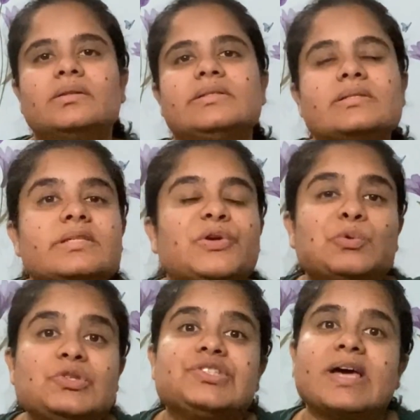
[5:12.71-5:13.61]
This
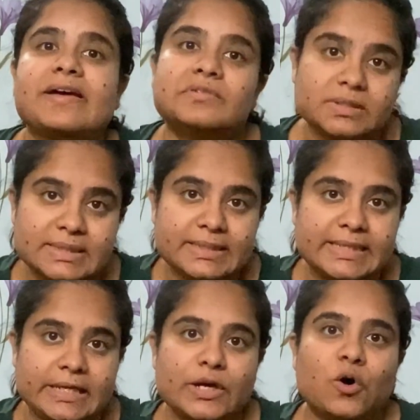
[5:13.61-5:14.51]
huge
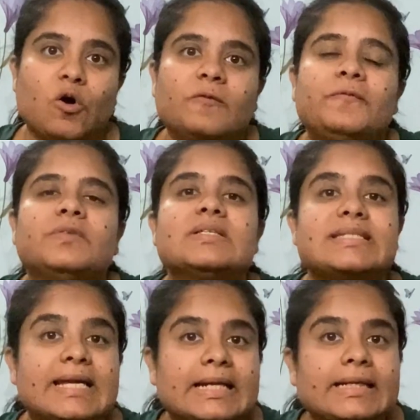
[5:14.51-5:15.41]
diversity of the
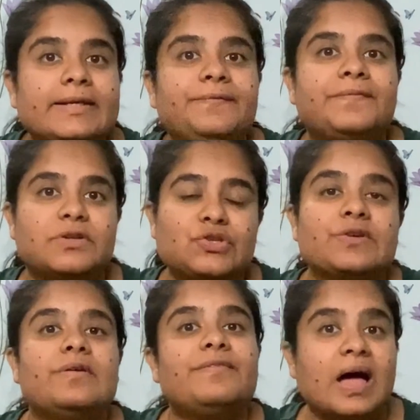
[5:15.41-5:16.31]
cichlid fish
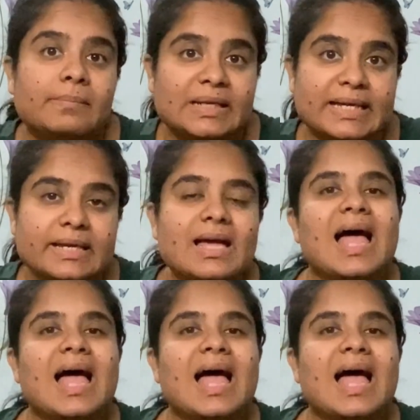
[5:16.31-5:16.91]
family